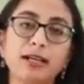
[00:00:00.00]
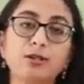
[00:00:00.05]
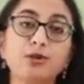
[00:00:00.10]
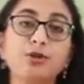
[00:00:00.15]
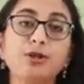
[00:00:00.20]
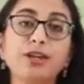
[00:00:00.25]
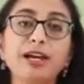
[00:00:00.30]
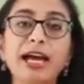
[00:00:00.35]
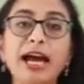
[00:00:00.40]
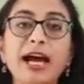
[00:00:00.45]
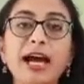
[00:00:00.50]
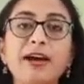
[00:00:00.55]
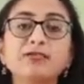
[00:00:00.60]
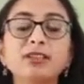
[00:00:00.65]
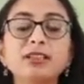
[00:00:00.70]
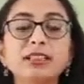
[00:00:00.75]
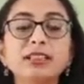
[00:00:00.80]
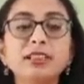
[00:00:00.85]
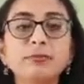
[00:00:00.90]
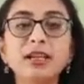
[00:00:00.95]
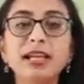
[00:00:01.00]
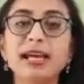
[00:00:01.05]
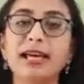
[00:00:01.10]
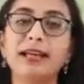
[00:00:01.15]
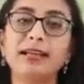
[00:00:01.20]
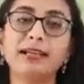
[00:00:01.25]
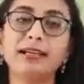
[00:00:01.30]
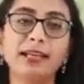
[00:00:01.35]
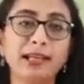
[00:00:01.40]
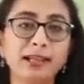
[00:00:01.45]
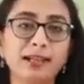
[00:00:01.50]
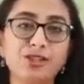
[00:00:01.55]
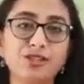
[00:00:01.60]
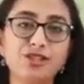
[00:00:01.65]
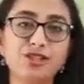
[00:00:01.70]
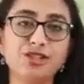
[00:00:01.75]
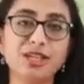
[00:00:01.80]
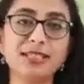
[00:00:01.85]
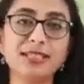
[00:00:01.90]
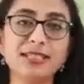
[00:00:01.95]
So they have the similarity in the
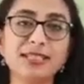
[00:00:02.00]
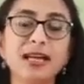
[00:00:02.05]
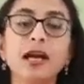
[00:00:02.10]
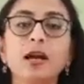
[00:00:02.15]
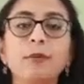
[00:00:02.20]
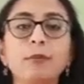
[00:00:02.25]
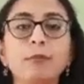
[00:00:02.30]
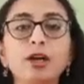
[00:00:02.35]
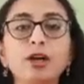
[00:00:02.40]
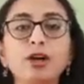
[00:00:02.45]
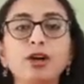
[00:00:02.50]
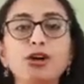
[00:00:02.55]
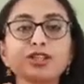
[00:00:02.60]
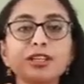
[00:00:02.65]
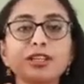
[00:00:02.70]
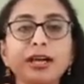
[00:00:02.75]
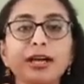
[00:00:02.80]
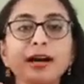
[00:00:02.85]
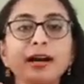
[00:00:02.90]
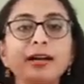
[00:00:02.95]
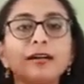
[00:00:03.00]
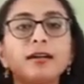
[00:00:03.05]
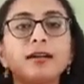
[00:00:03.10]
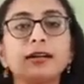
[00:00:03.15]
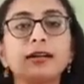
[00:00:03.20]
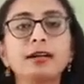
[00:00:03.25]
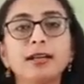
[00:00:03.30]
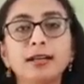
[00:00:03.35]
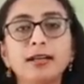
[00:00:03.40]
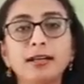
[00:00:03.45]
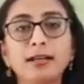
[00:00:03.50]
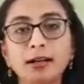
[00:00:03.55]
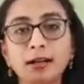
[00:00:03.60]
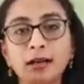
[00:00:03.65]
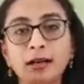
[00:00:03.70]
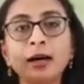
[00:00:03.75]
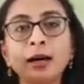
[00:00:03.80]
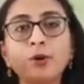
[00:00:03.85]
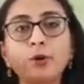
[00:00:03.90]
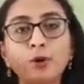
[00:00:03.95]
genes because they are
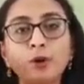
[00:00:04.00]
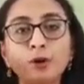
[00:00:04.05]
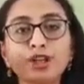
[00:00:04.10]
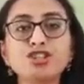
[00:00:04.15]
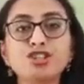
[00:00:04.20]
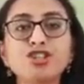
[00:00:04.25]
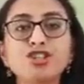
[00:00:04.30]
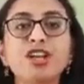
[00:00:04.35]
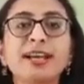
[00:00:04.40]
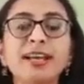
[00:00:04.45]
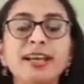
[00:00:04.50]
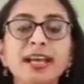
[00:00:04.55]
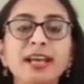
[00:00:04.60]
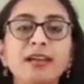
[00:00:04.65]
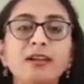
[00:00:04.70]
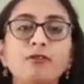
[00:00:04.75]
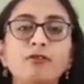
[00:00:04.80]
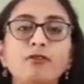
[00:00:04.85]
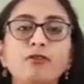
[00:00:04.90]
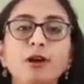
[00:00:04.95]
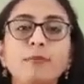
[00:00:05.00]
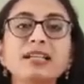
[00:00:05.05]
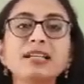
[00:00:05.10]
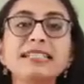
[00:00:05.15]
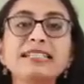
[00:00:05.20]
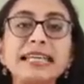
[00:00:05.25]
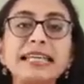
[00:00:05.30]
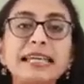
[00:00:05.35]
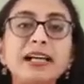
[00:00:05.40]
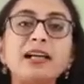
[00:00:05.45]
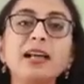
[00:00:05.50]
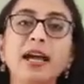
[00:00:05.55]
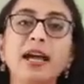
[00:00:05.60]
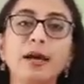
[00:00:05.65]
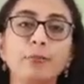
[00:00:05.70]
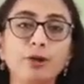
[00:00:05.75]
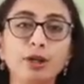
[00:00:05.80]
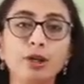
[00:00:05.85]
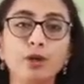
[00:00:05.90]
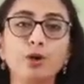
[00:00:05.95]
originating from a single
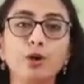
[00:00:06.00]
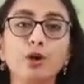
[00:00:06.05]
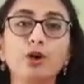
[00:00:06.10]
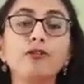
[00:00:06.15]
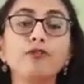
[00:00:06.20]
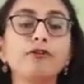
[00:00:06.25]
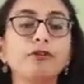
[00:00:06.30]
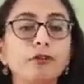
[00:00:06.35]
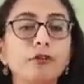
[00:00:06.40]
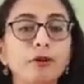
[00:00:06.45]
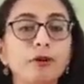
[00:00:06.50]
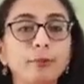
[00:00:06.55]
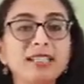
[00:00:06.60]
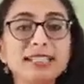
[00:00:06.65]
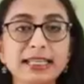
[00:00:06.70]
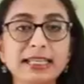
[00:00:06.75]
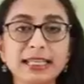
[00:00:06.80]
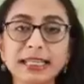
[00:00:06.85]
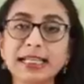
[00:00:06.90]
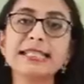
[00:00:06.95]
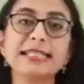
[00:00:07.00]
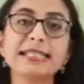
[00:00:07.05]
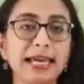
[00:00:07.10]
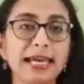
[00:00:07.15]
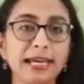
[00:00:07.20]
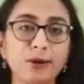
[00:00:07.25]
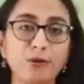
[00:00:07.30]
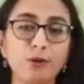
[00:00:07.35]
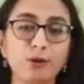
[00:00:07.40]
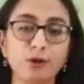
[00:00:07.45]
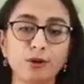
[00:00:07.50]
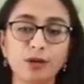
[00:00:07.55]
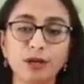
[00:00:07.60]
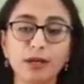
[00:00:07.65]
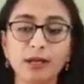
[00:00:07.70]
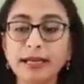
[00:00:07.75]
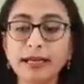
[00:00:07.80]
embryo or from a single zygote.